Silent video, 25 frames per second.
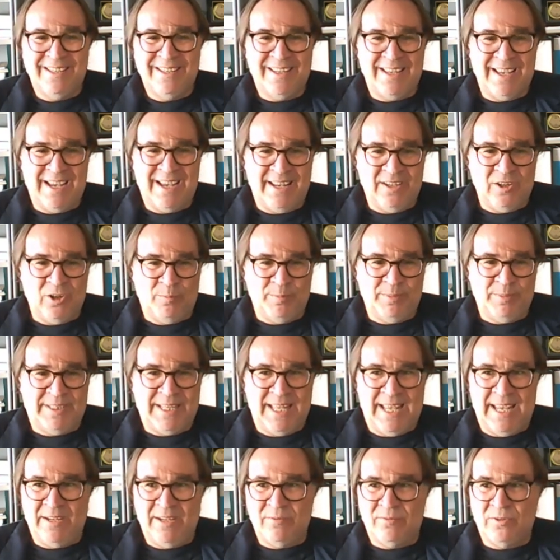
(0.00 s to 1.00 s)
can
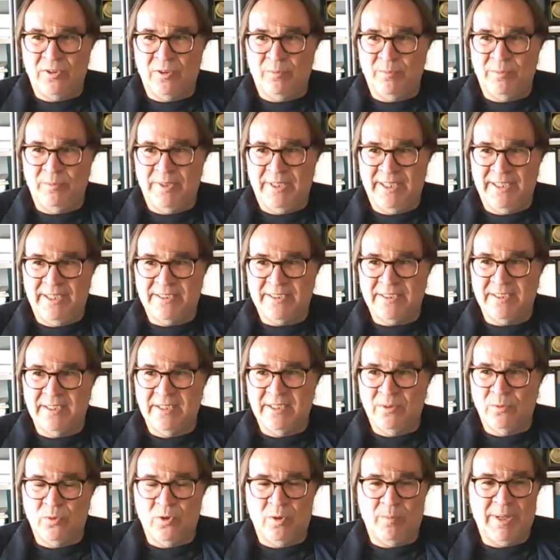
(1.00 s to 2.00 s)
obtain from this
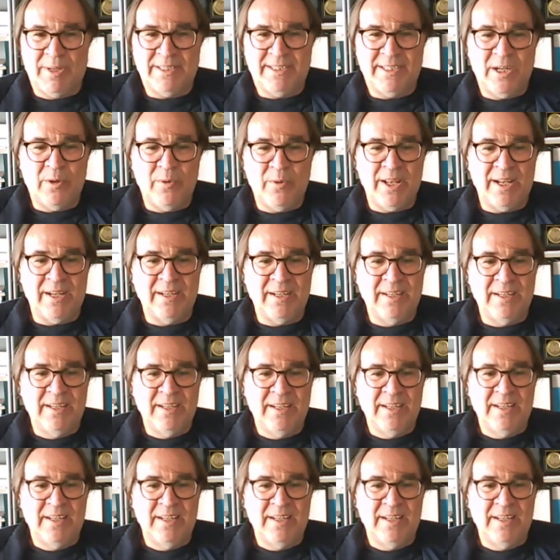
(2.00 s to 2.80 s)
raw material.